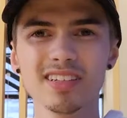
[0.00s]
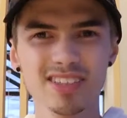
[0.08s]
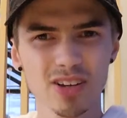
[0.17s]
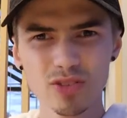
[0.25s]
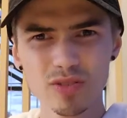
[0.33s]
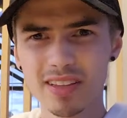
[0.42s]
But
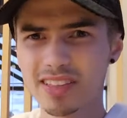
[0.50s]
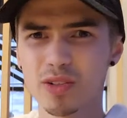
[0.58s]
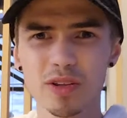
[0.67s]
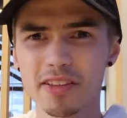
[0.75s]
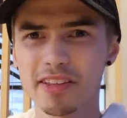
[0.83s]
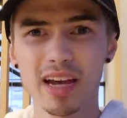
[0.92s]
it's also not the
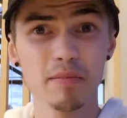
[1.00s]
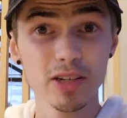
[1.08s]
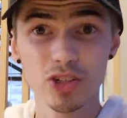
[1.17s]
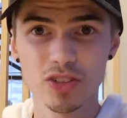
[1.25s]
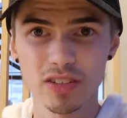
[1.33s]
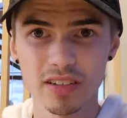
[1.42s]
only thing I'm
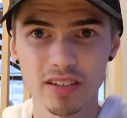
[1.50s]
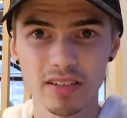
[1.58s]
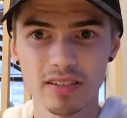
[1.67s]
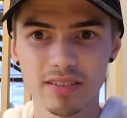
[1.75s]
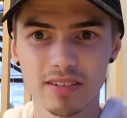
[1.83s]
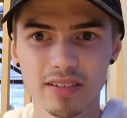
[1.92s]
interested in.
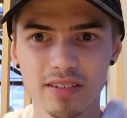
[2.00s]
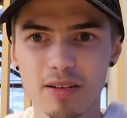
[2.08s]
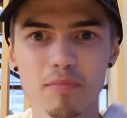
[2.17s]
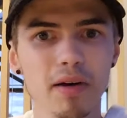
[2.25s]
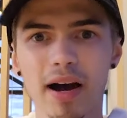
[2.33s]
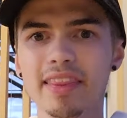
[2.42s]
And
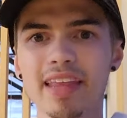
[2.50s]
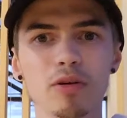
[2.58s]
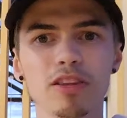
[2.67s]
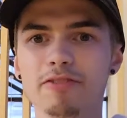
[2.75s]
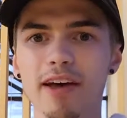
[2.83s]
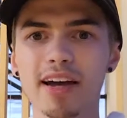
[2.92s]
combine that
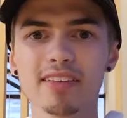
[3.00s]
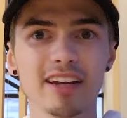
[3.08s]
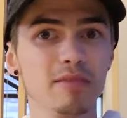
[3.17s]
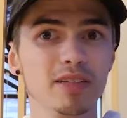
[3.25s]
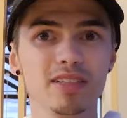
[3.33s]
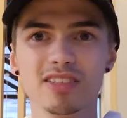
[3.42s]
with the fact
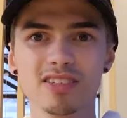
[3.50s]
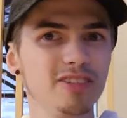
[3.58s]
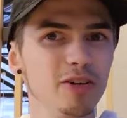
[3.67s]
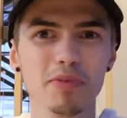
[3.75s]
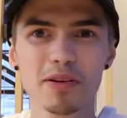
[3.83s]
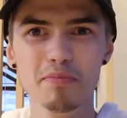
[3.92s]
that I've been
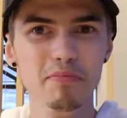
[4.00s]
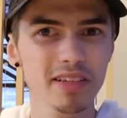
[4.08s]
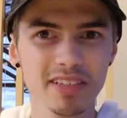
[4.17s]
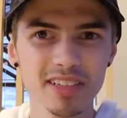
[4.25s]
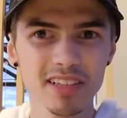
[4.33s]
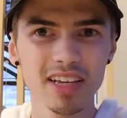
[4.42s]
stupid
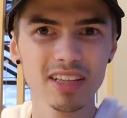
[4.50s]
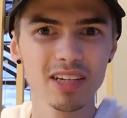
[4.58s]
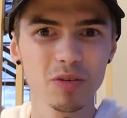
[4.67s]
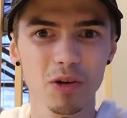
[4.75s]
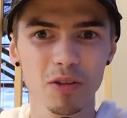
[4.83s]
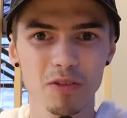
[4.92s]
busy
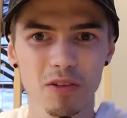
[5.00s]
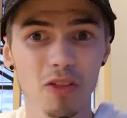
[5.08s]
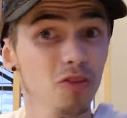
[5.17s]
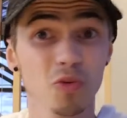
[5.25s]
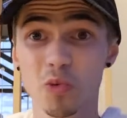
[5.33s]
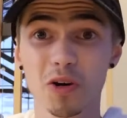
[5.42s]
lately with
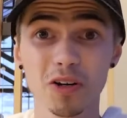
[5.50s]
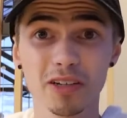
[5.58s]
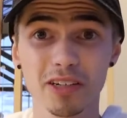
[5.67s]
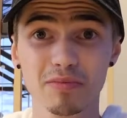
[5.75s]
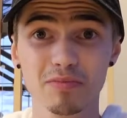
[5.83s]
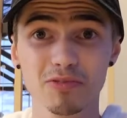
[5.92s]
other work
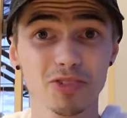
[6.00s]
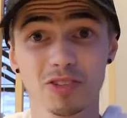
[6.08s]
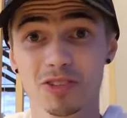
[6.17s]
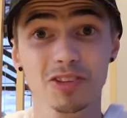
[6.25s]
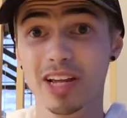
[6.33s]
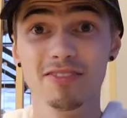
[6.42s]
and just
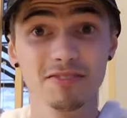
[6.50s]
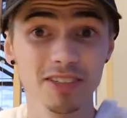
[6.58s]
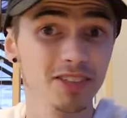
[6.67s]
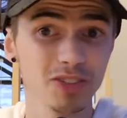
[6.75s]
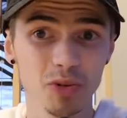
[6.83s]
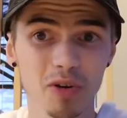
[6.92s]
life
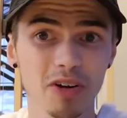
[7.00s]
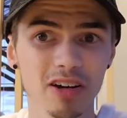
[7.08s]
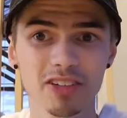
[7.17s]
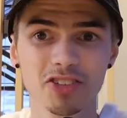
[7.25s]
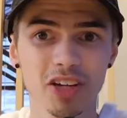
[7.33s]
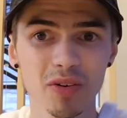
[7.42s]
things going
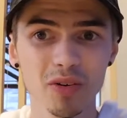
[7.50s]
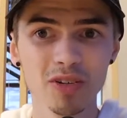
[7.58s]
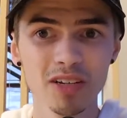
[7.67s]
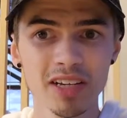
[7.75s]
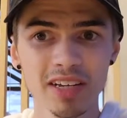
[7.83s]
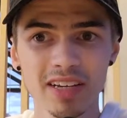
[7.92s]
on in
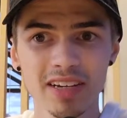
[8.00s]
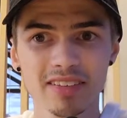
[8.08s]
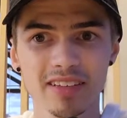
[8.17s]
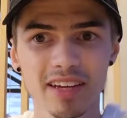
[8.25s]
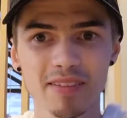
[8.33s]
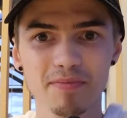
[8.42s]
general,
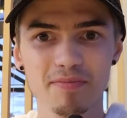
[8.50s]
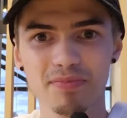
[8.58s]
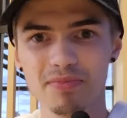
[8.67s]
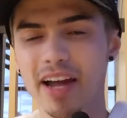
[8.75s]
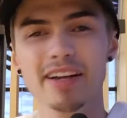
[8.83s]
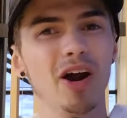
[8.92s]
that
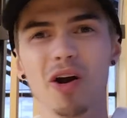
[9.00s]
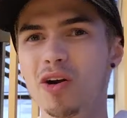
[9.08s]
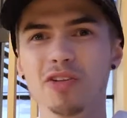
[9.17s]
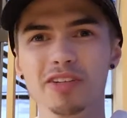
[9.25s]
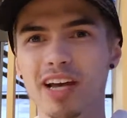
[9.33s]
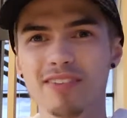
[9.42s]
I
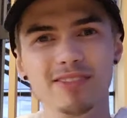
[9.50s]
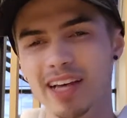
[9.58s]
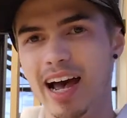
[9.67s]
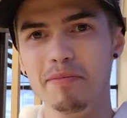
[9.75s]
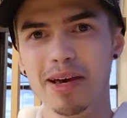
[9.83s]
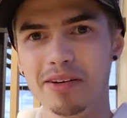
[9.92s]
hardly have
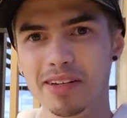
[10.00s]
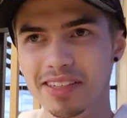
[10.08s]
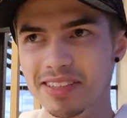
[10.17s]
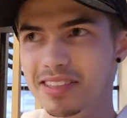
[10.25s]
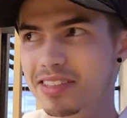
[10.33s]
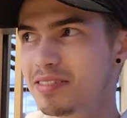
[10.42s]
time
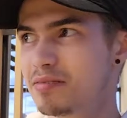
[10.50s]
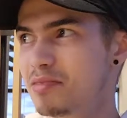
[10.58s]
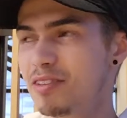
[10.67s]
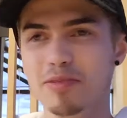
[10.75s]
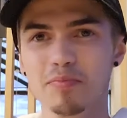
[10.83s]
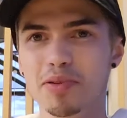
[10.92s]
nowadays to
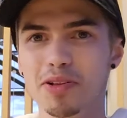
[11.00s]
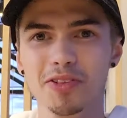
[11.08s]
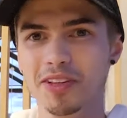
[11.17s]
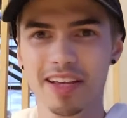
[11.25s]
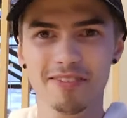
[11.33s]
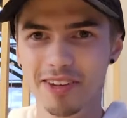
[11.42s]
even
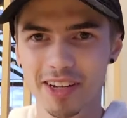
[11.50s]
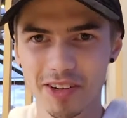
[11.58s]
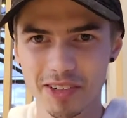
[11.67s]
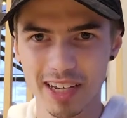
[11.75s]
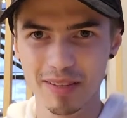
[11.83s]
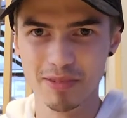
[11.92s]
play
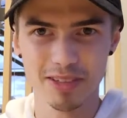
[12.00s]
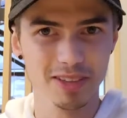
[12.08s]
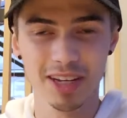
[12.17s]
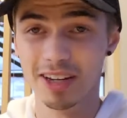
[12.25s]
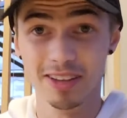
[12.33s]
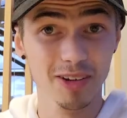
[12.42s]
video games,
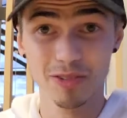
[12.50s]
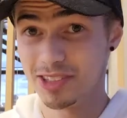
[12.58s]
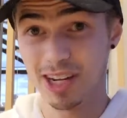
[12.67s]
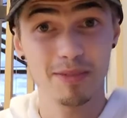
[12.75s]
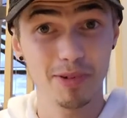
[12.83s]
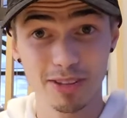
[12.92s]
let alone
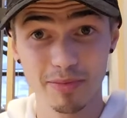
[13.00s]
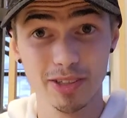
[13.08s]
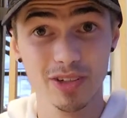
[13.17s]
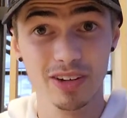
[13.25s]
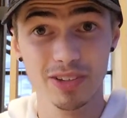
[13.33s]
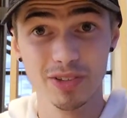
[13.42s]
talk about them
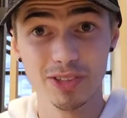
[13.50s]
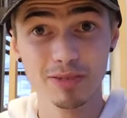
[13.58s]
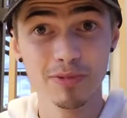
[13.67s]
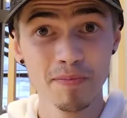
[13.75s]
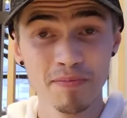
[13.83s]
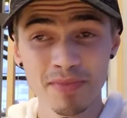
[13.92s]
here on
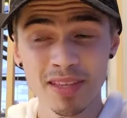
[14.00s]
YouTube.